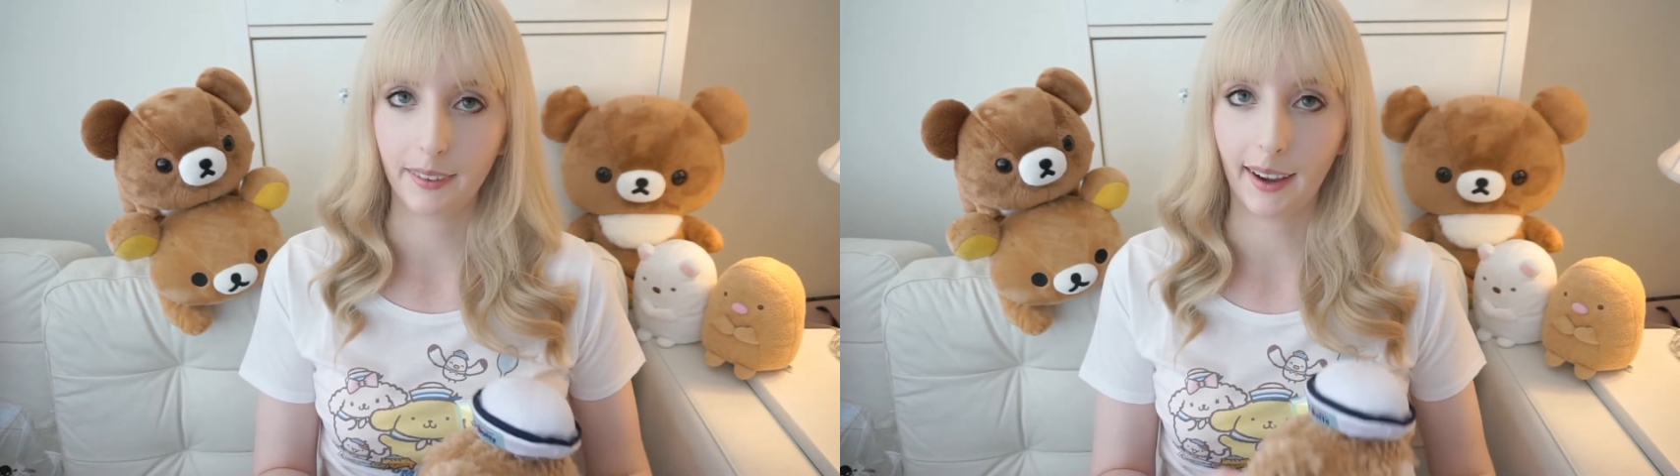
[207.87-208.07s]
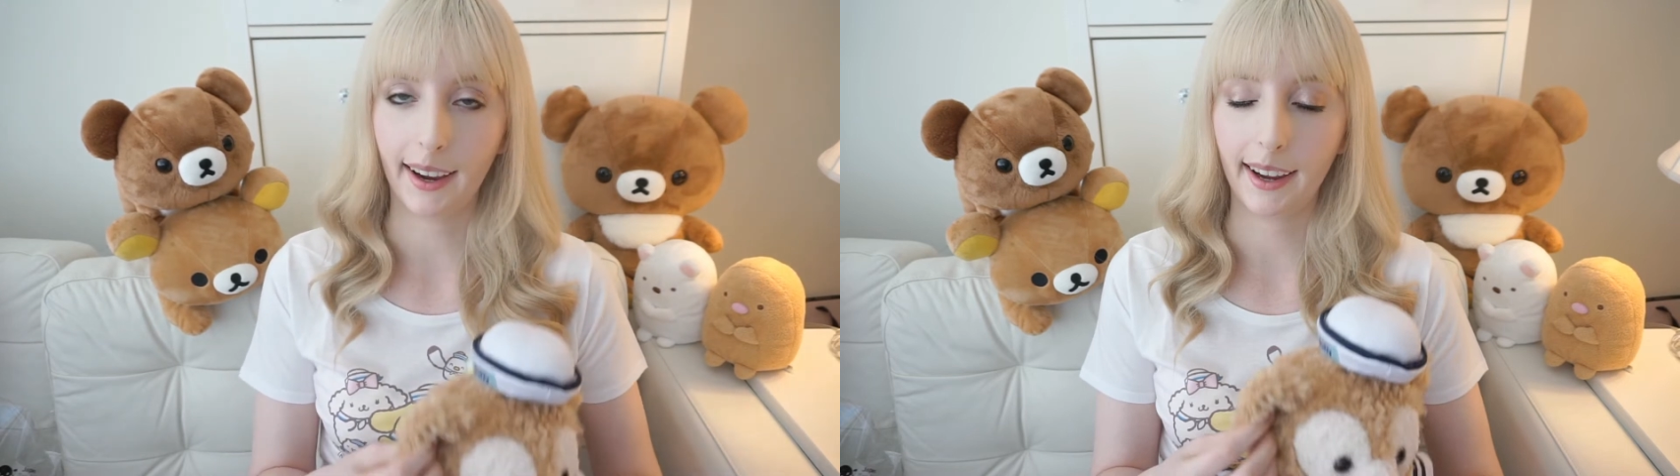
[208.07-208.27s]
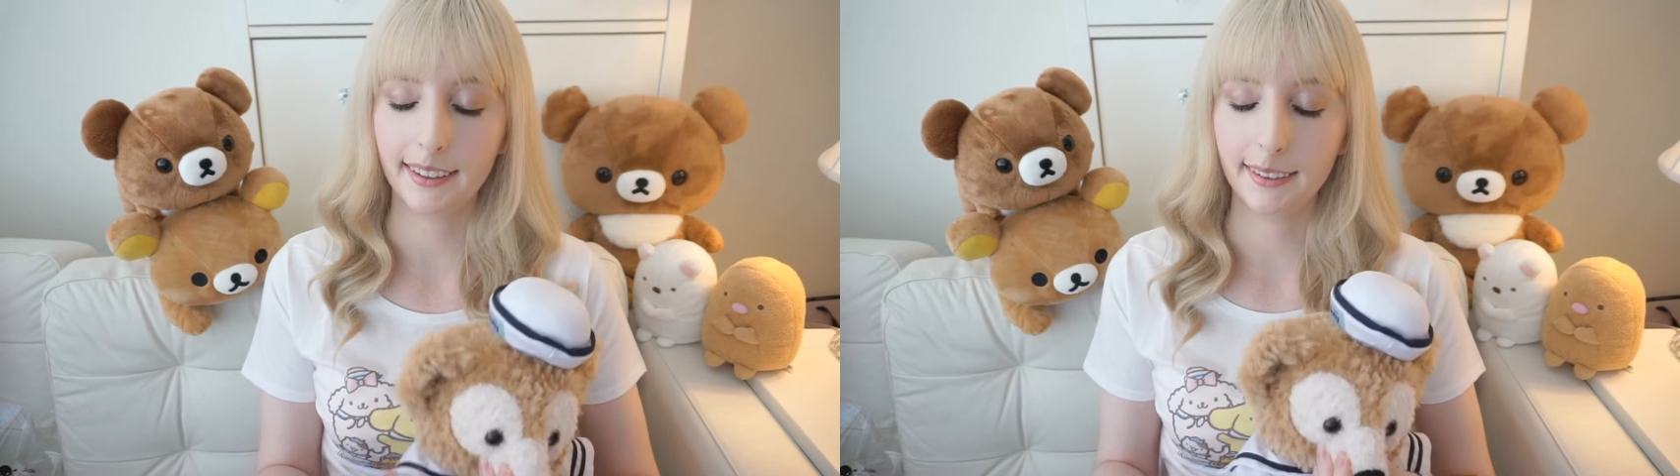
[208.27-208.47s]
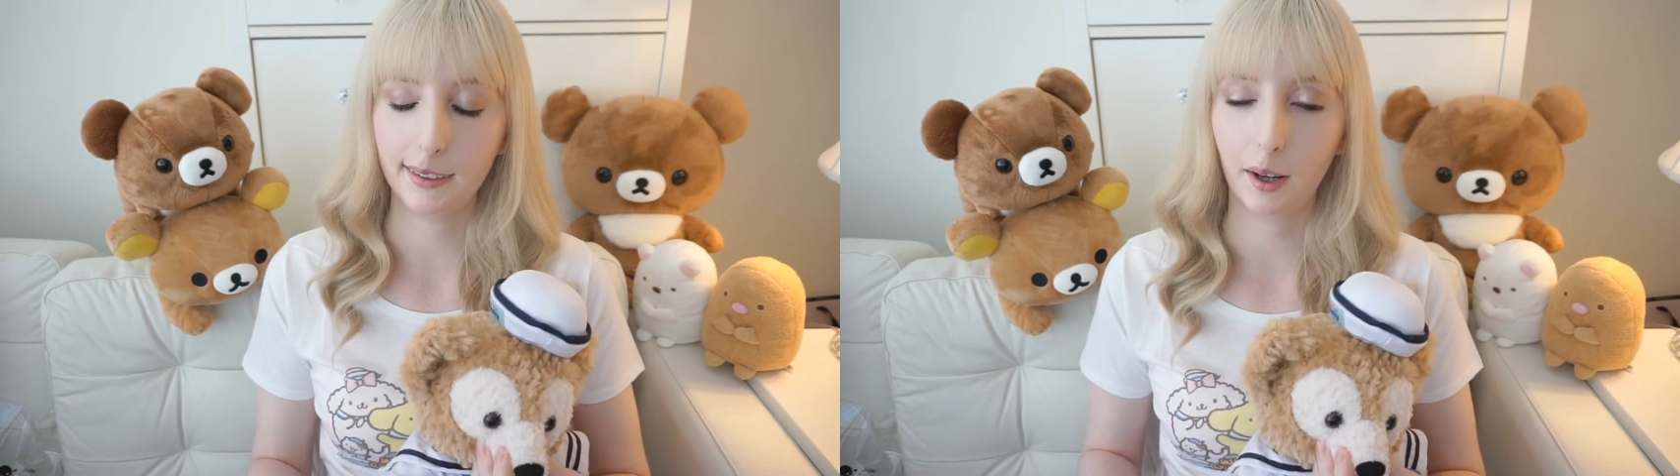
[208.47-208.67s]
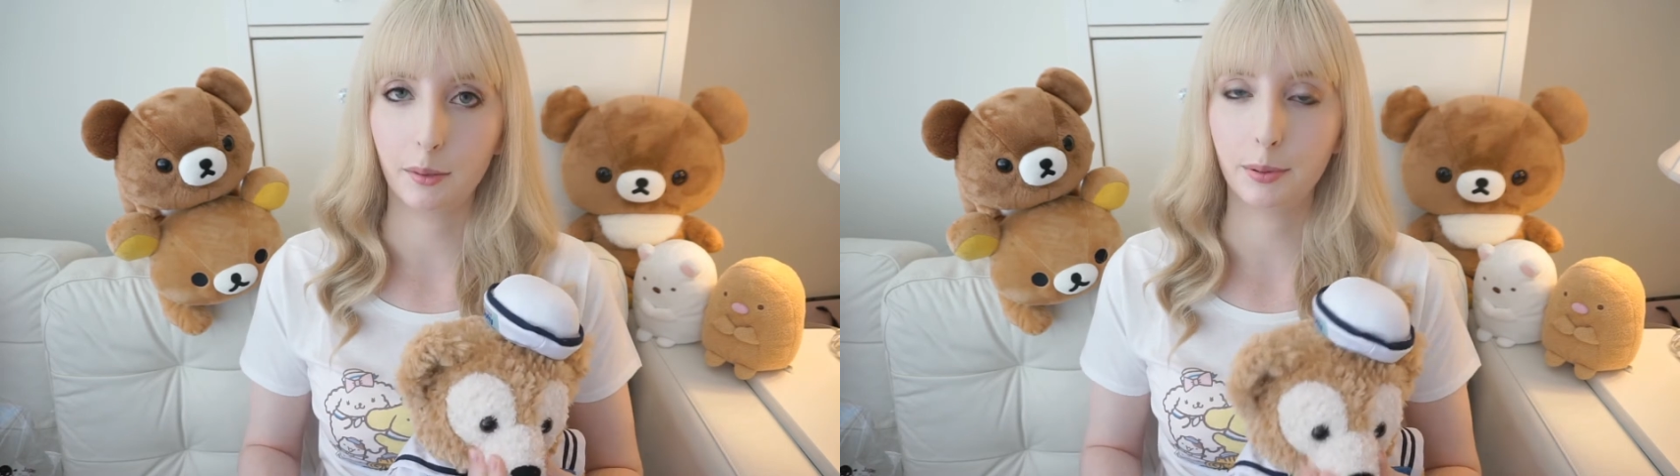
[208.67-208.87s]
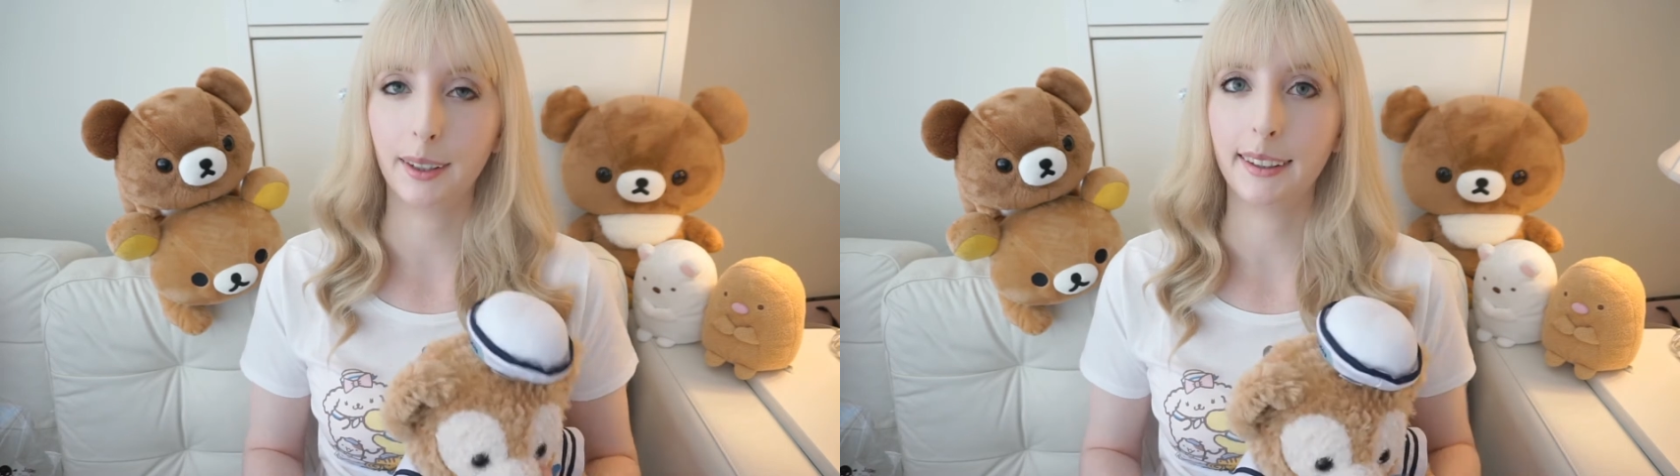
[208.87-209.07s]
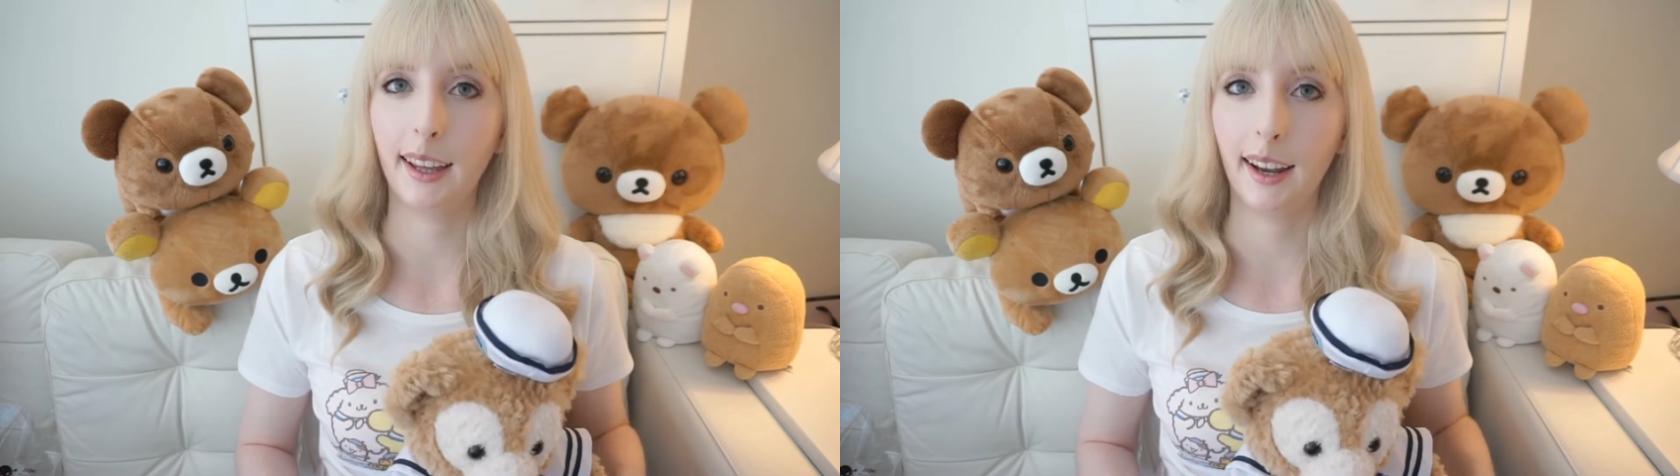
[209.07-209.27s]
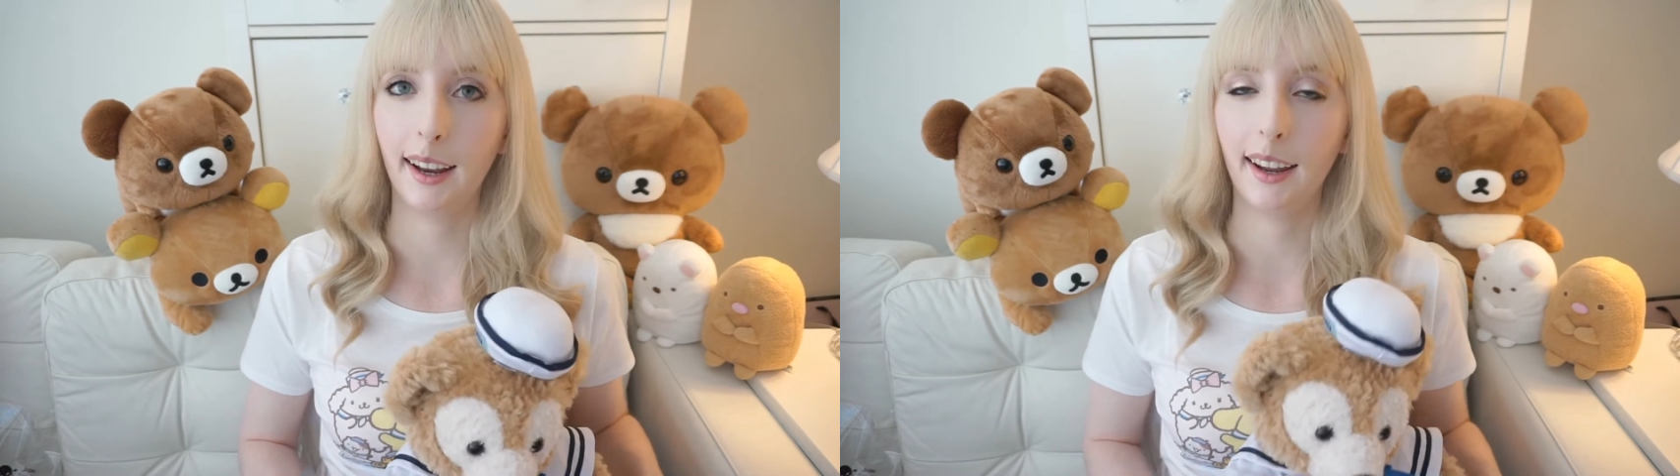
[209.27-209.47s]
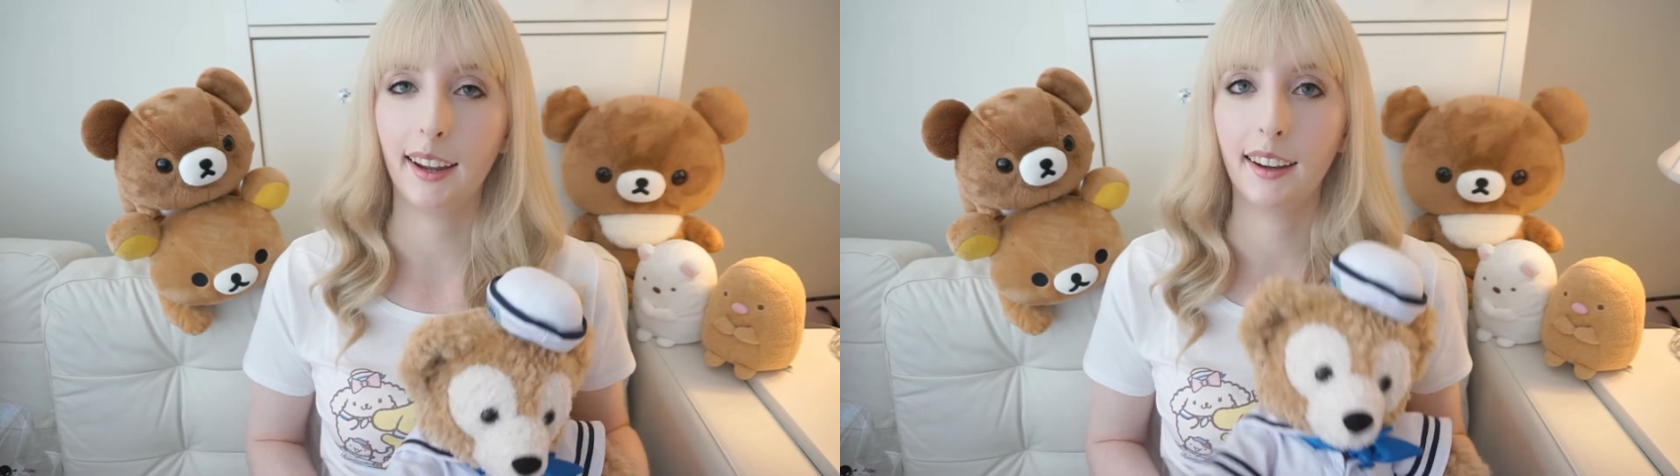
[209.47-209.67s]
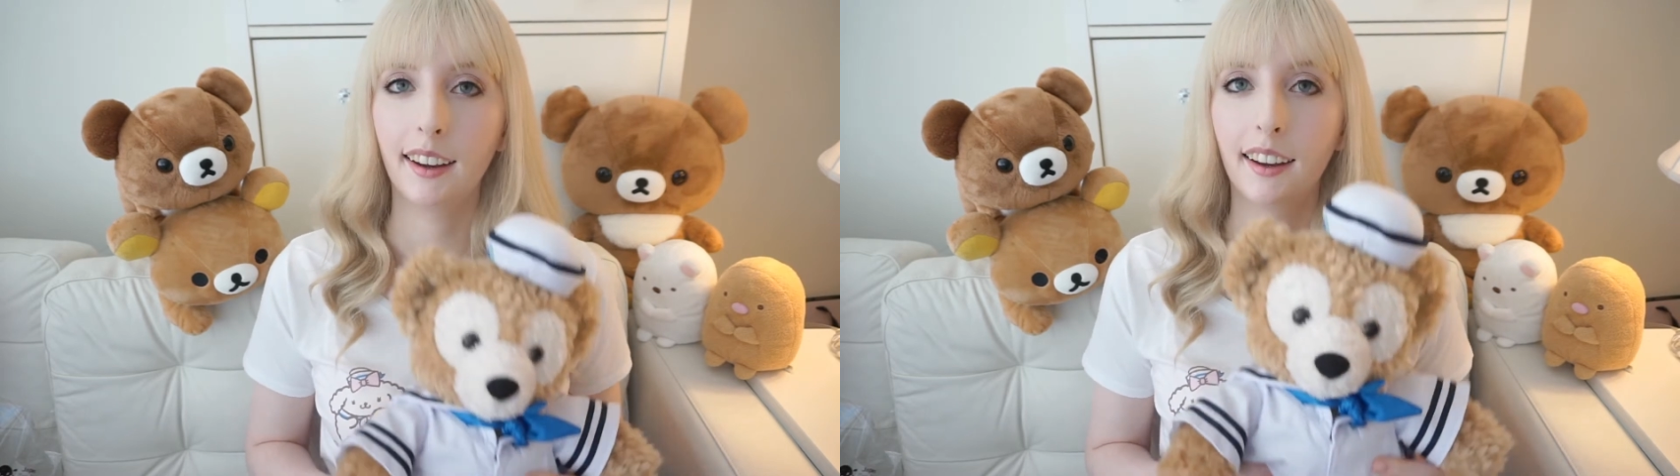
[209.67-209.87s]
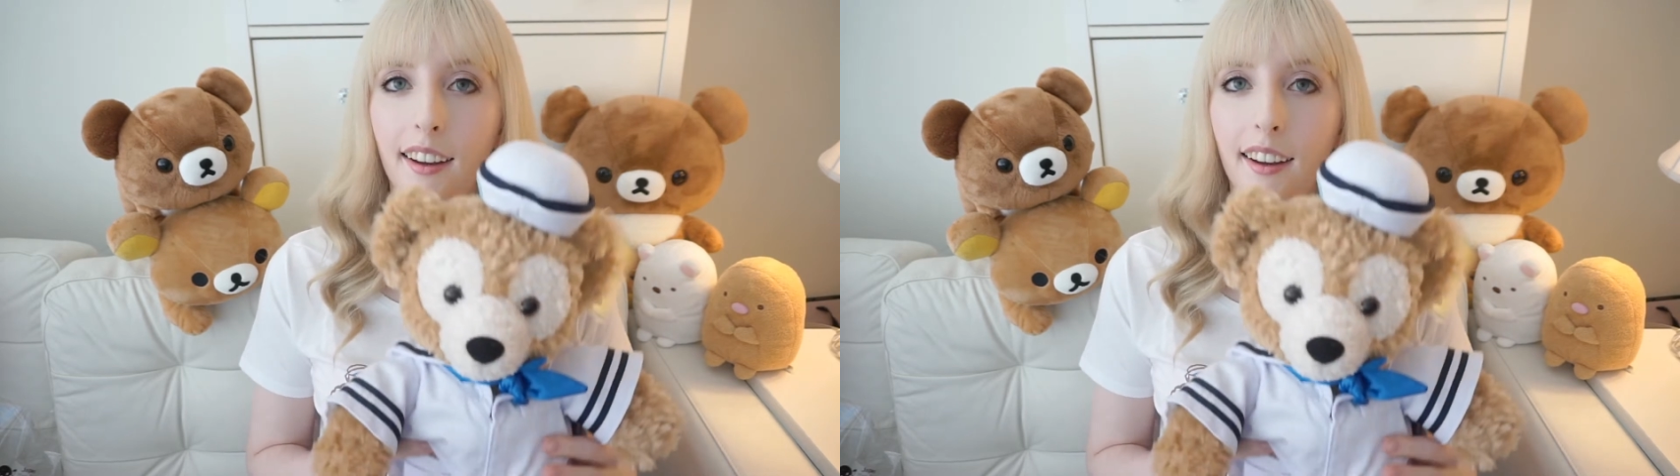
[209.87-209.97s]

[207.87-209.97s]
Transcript: I ended up getting